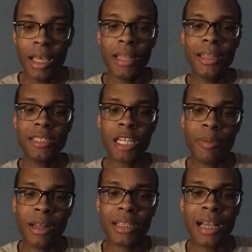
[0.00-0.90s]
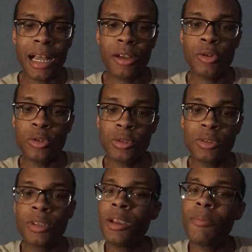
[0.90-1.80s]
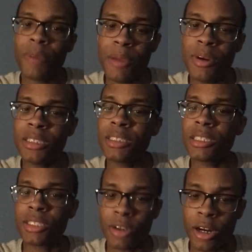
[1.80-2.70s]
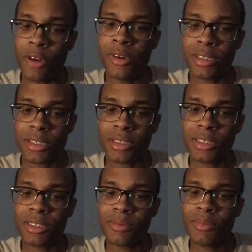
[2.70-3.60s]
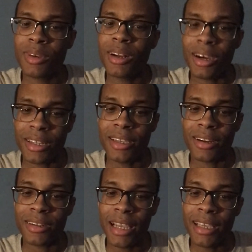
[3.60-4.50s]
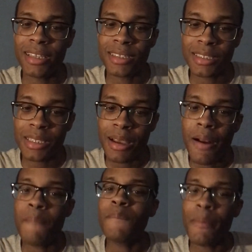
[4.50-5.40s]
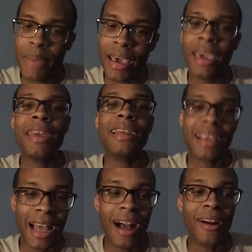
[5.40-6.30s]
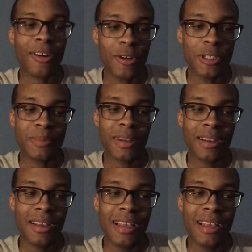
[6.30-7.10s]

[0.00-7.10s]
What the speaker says: Now let's talk about the guy who's pretty much the star of the Wizards of the year. That is my man Kyle Kuzma.